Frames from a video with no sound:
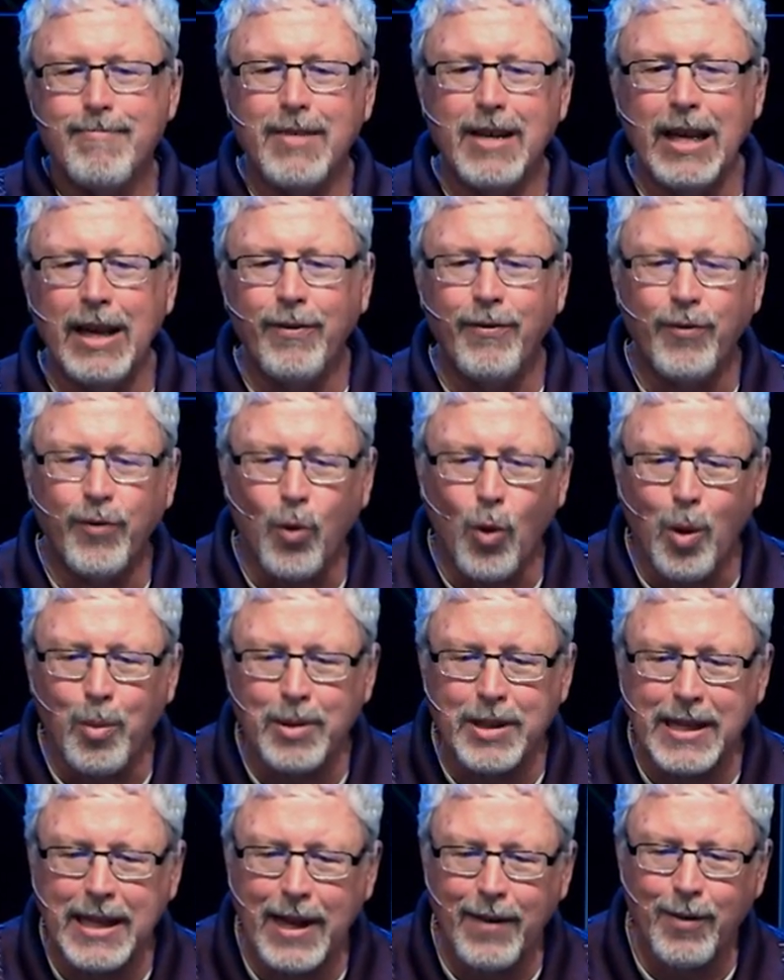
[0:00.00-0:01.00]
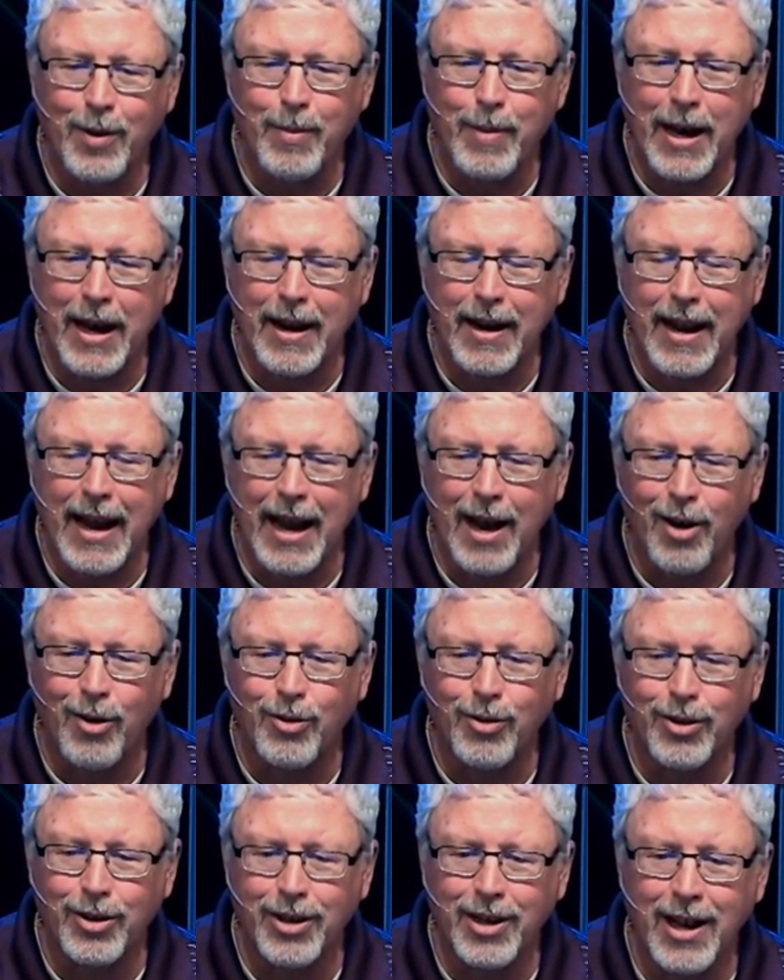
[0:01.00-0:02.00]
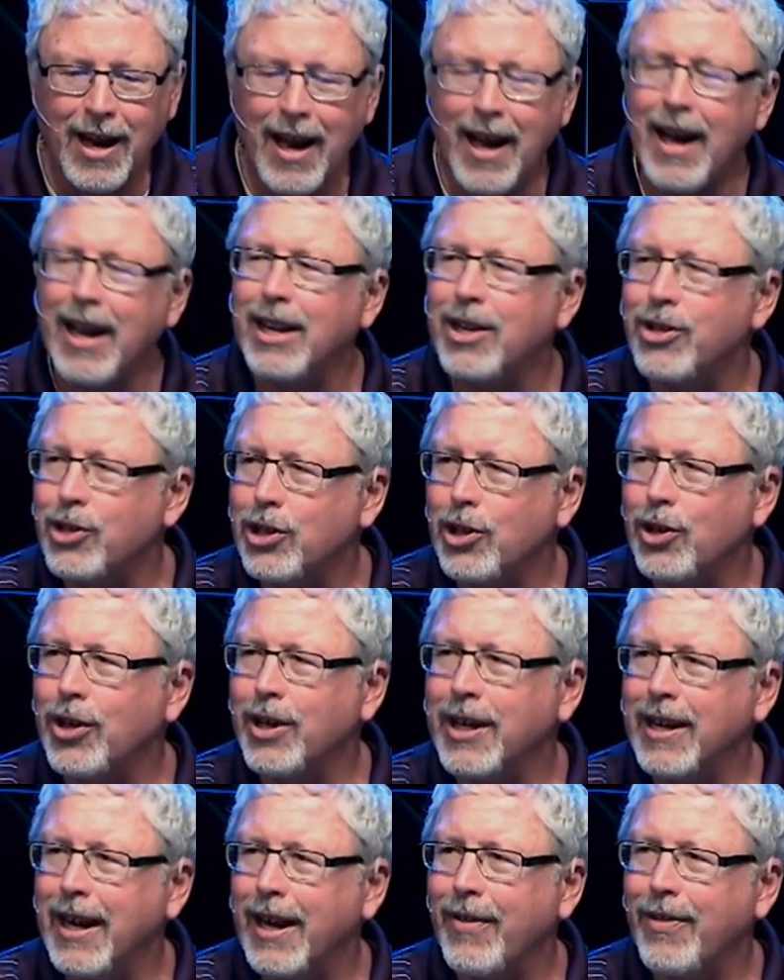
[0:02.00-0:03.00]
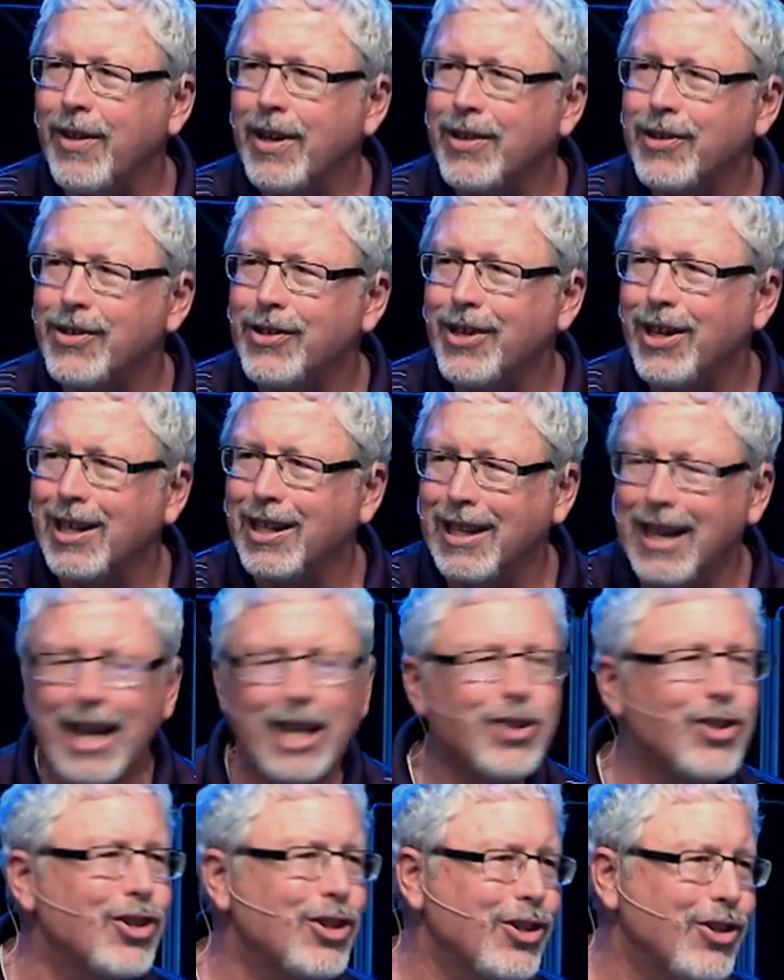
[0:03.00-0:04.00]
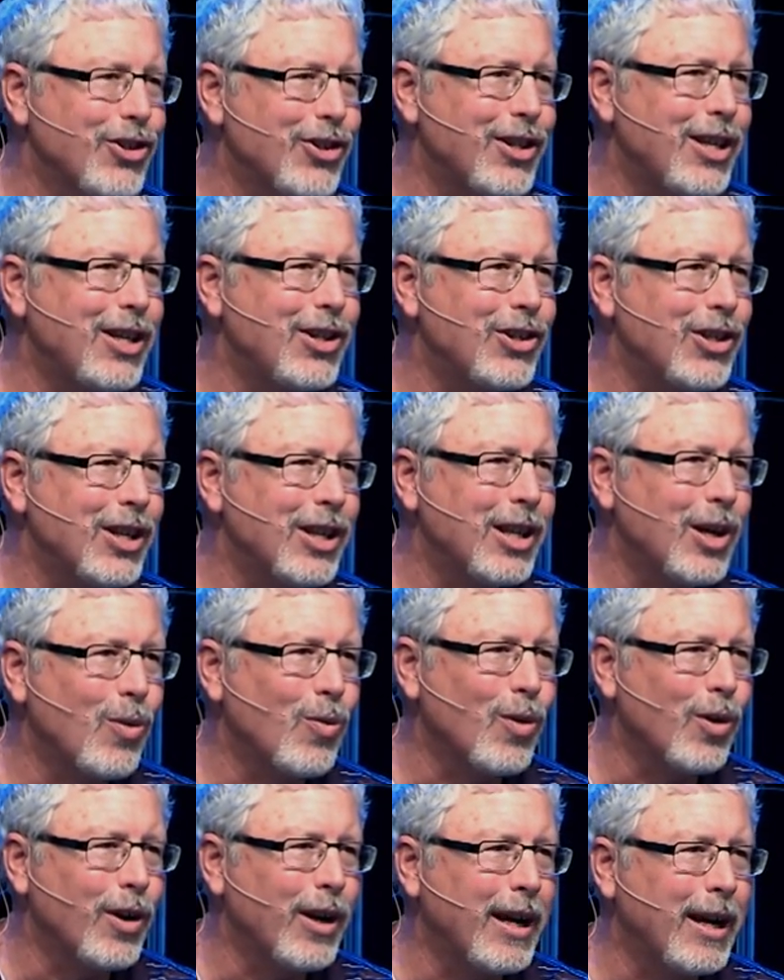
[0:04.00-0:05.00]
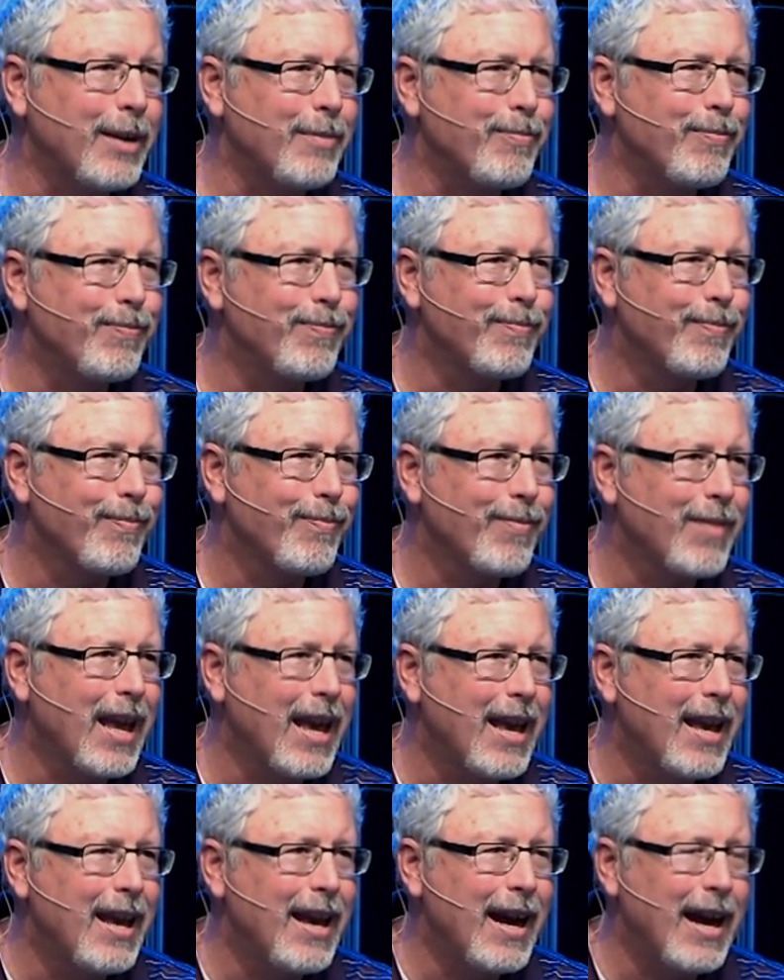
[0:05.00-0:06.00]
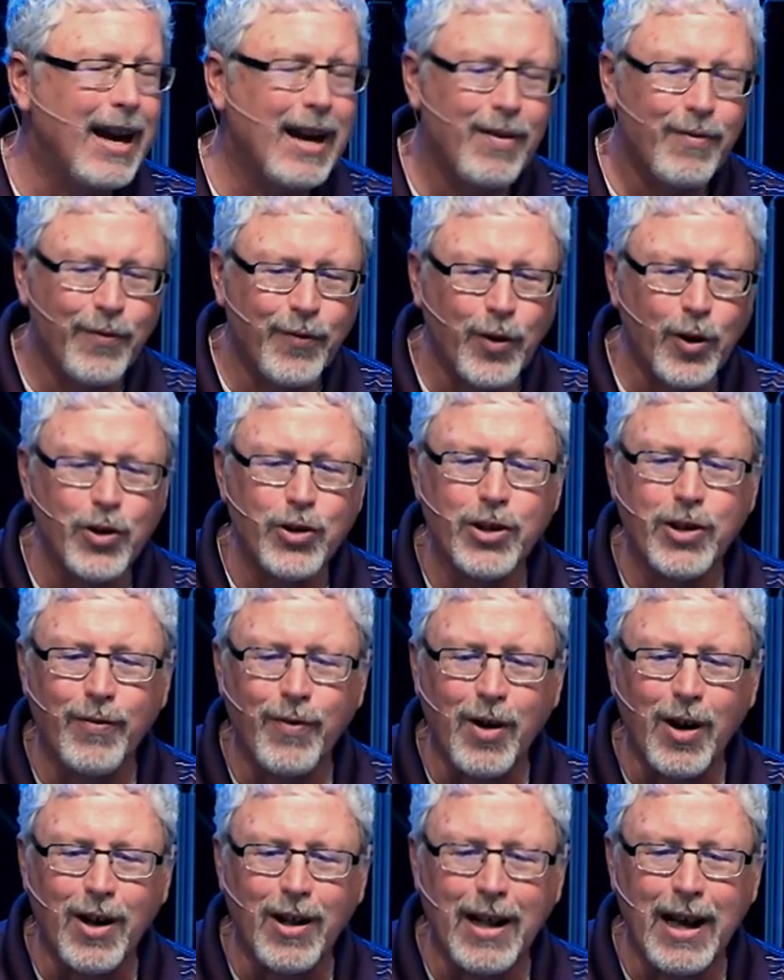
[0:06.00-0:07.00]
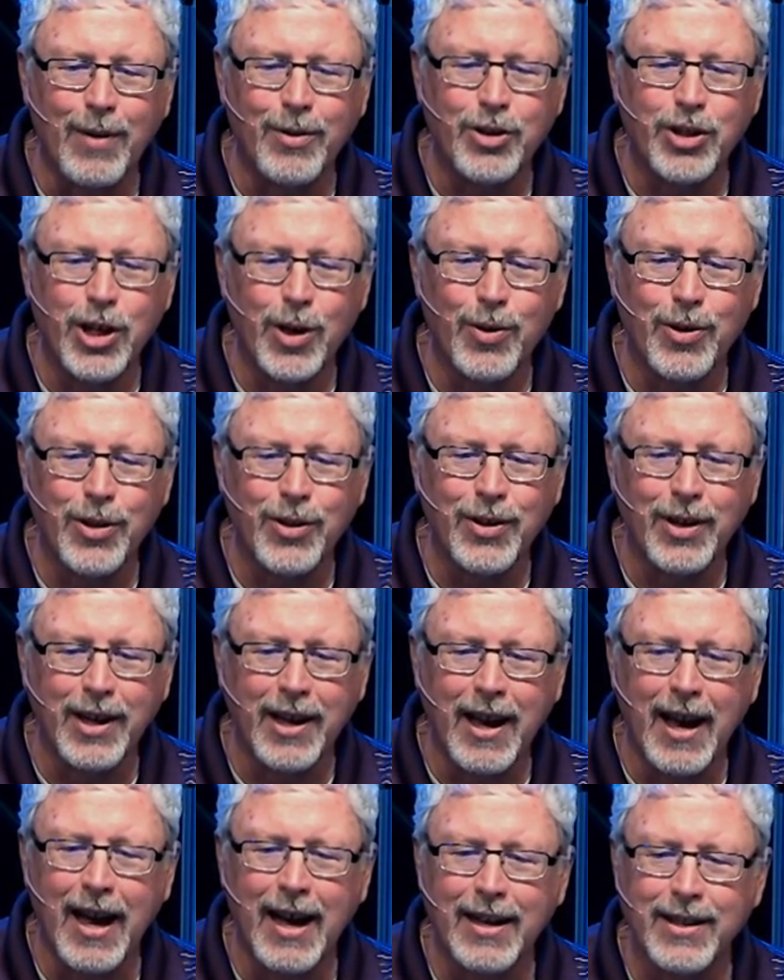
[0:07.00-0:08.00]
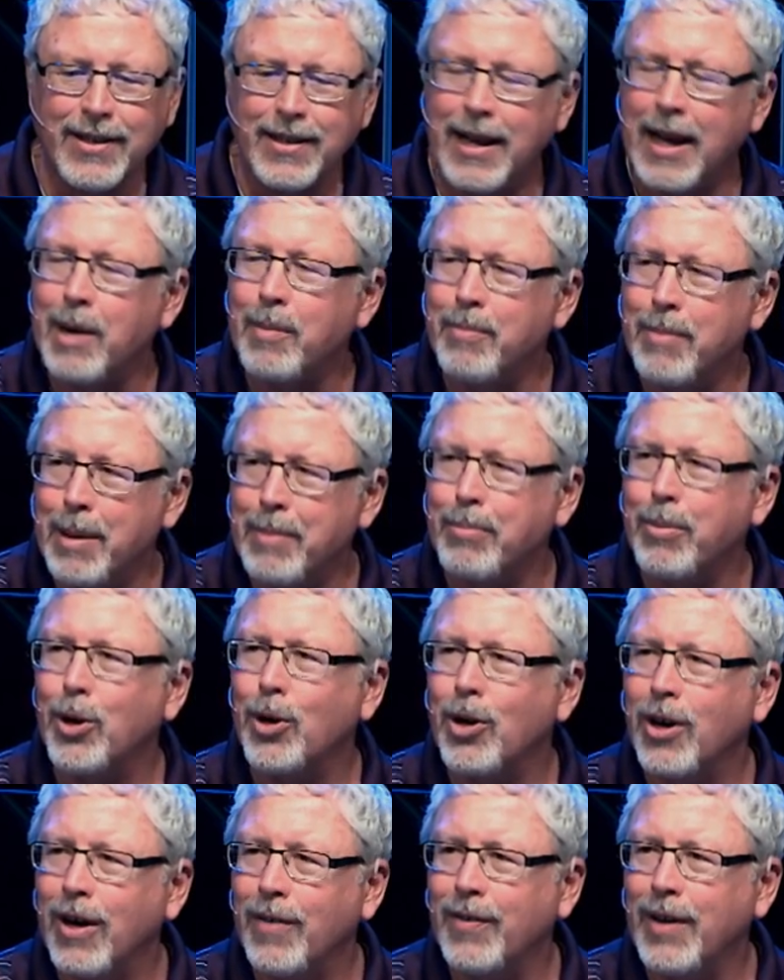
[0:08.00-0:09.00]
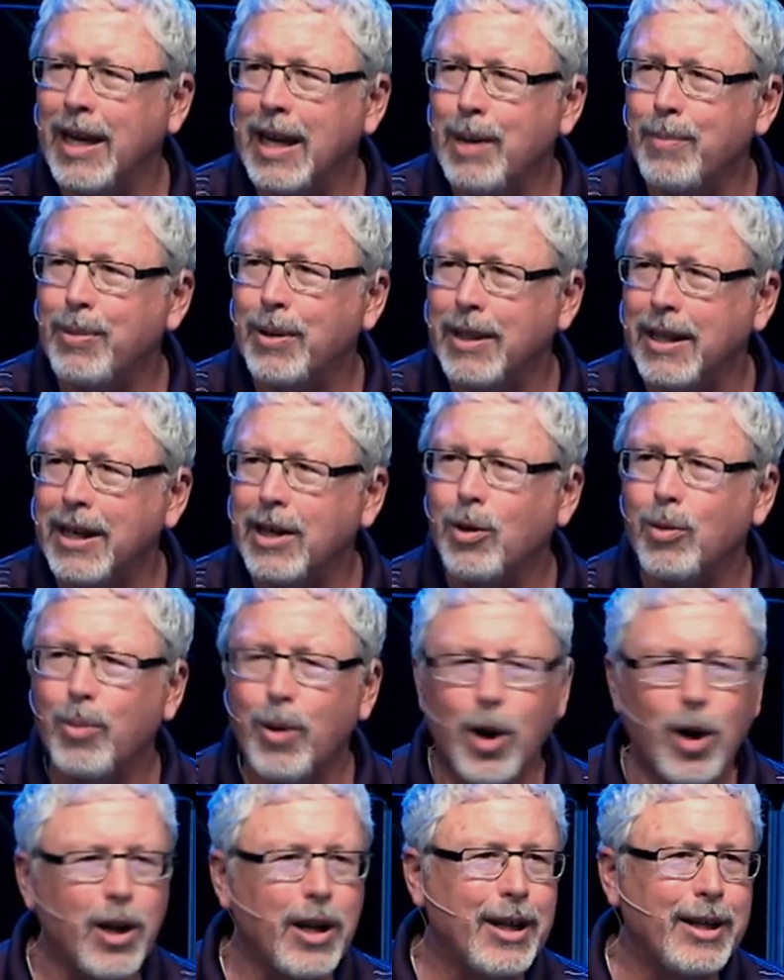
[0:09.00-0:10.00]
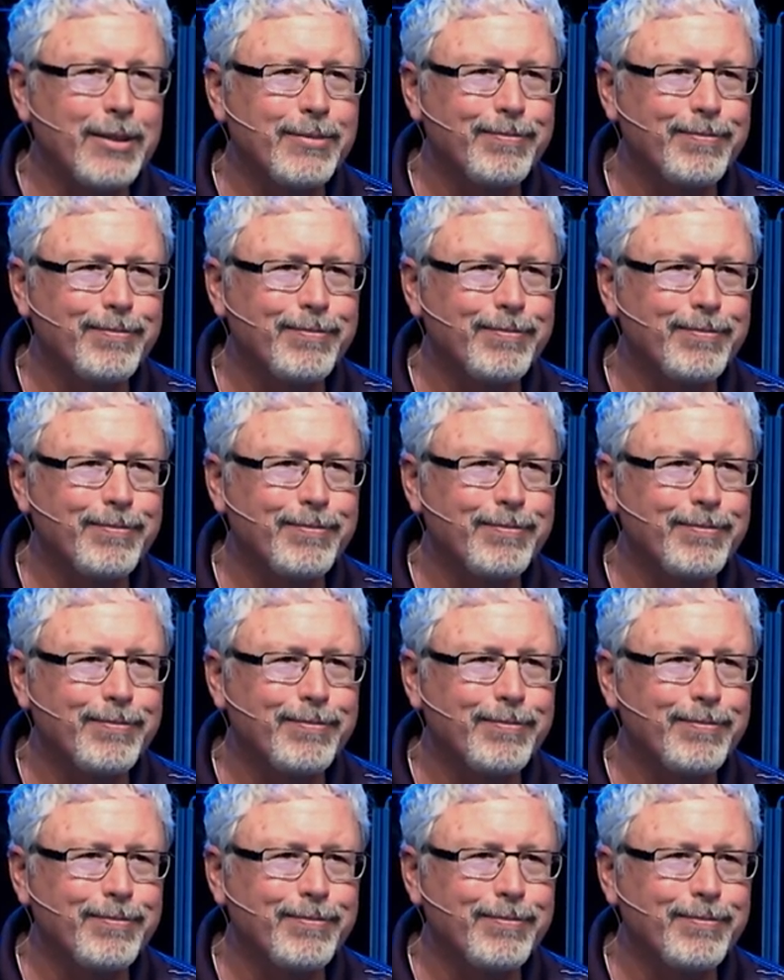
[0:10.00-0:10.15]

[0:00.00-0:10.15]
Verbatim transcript: informative about how God is looking at this election season that we're in. Uh, first of all, I would share with you that God is not a member of any political party.